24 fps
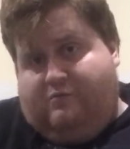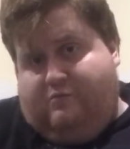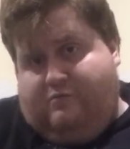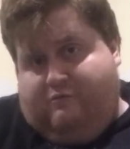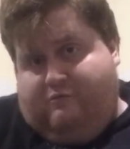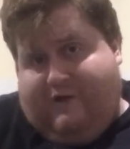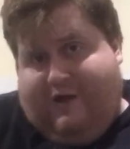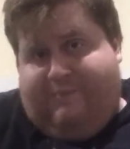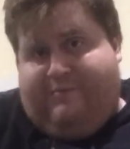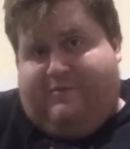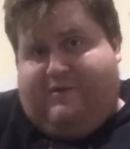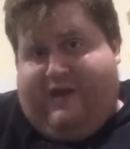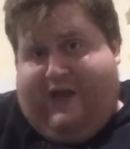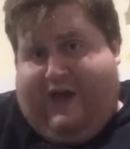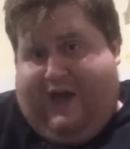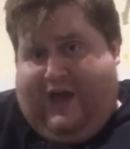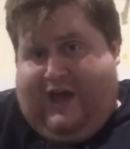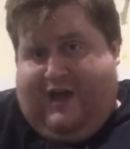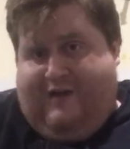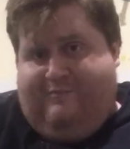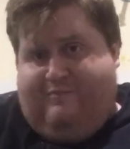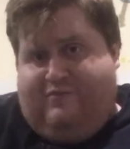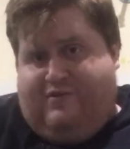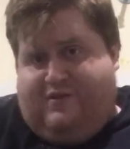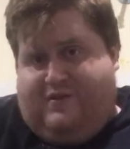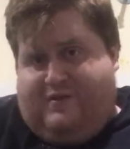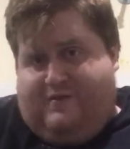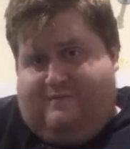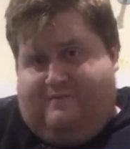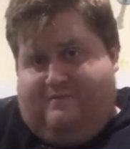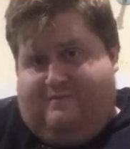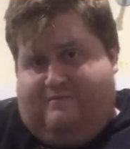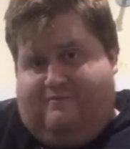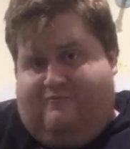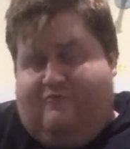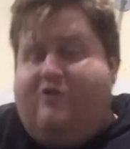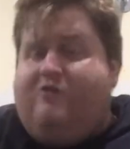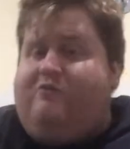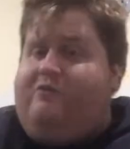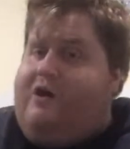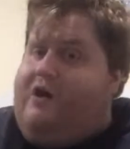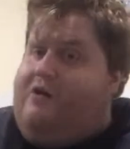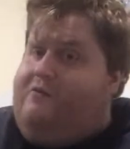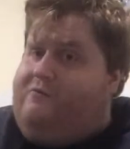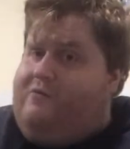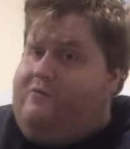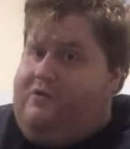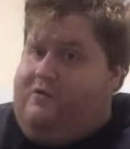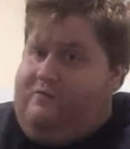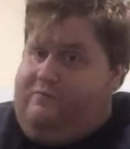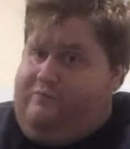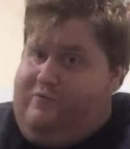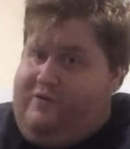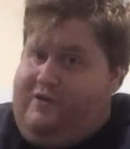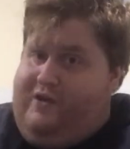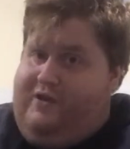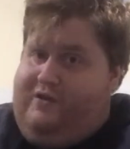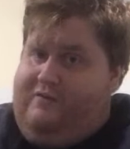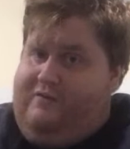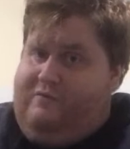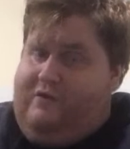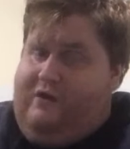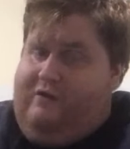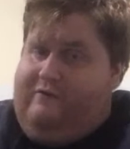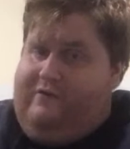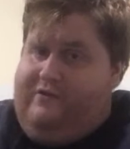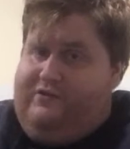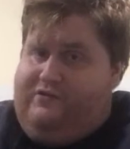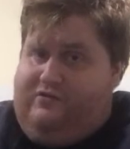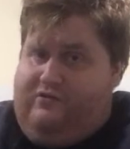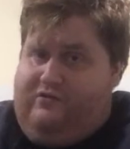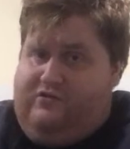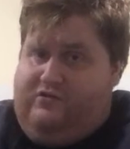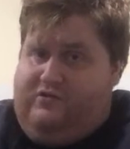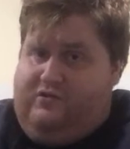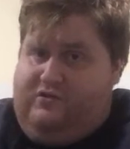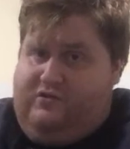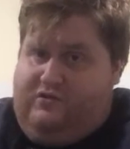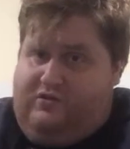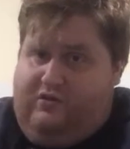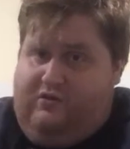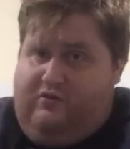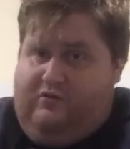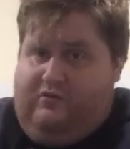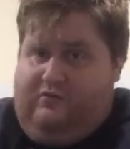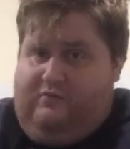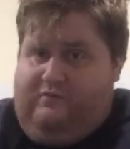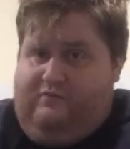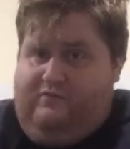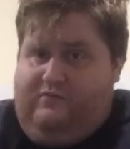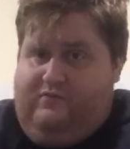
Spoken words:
Webcams were pretty low resolution too.